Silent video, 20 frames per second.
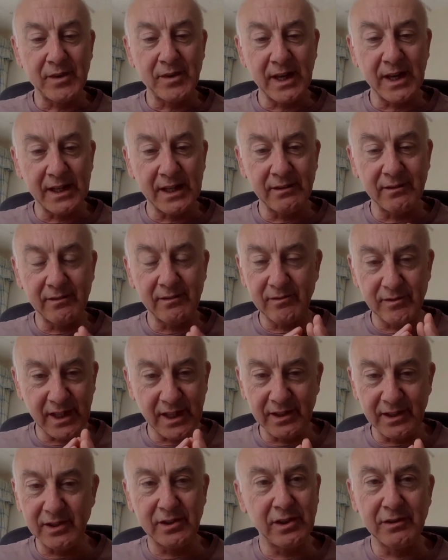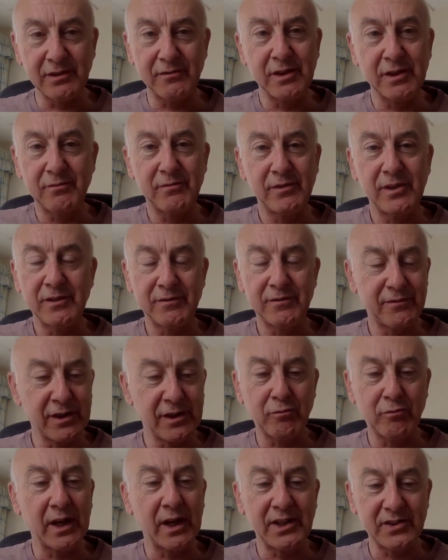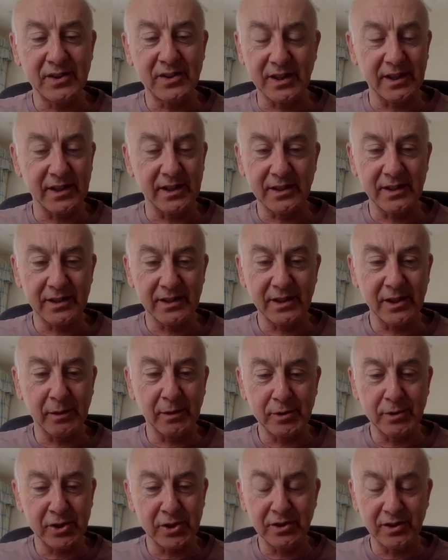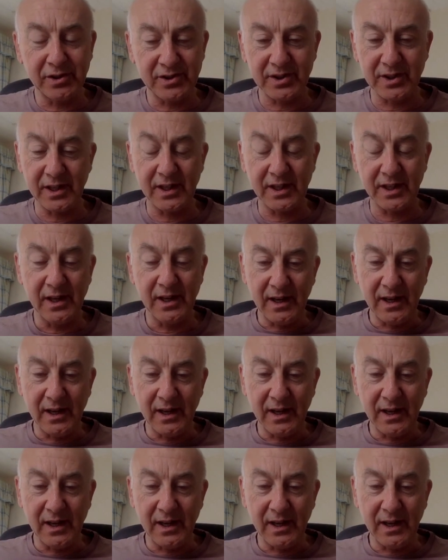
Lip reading: then you've wasted it, the opportunity.